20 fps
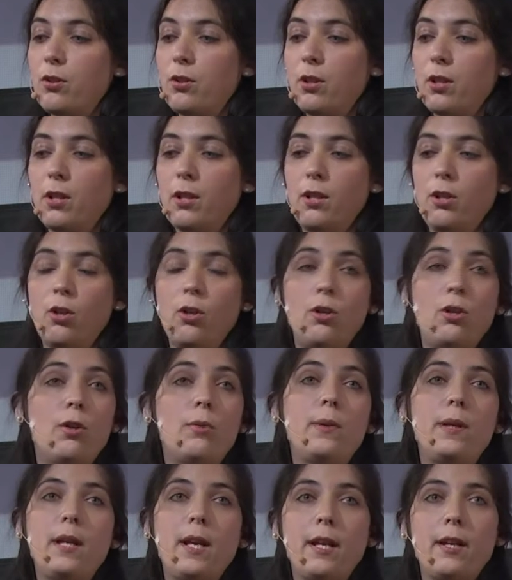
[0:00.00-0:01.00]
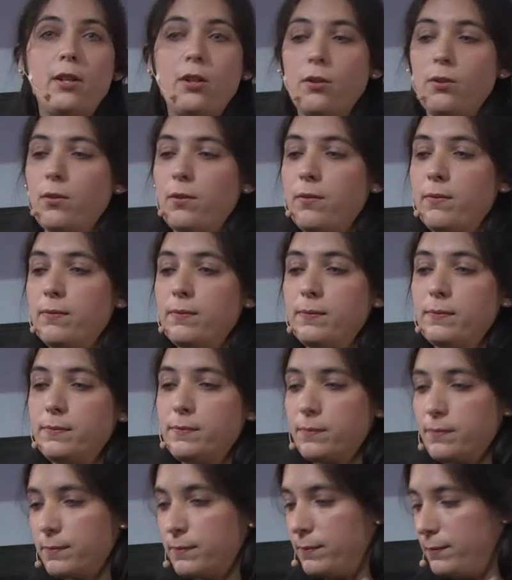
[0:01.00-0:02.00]
We want to use
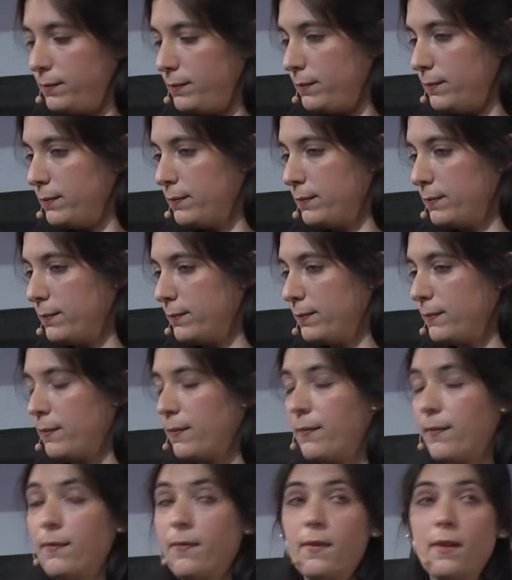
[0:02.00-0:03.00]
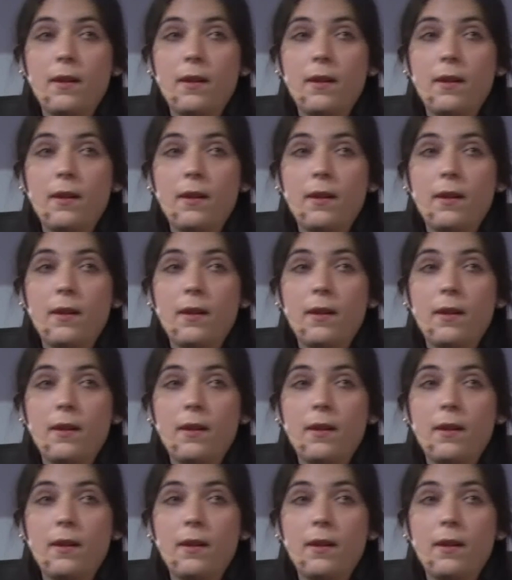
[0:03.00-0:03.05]
the binary,